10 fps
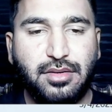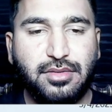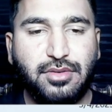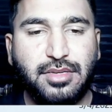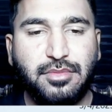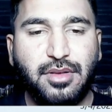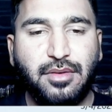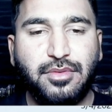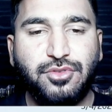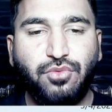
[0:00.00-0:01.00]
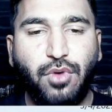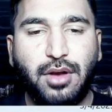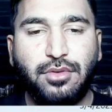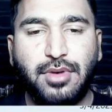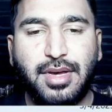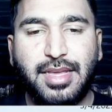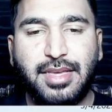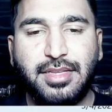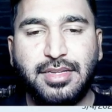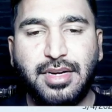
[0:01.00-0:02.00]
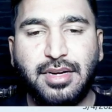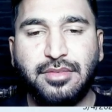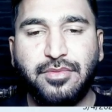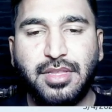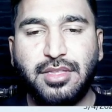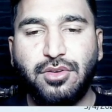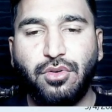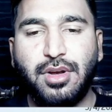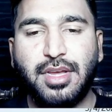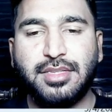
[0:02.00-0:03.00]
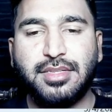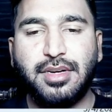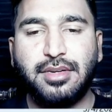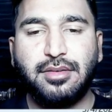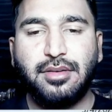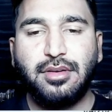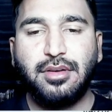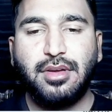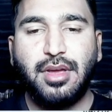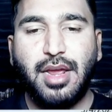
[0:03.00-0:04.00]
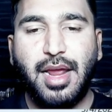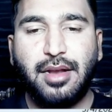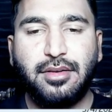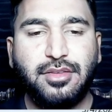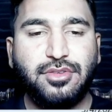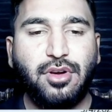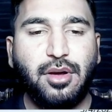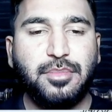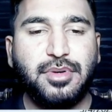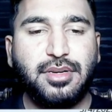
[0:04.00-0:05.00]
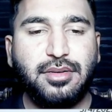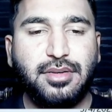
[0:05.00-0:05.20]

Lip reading: Question number 7, you want to arrange the dates with the oldest date at the top.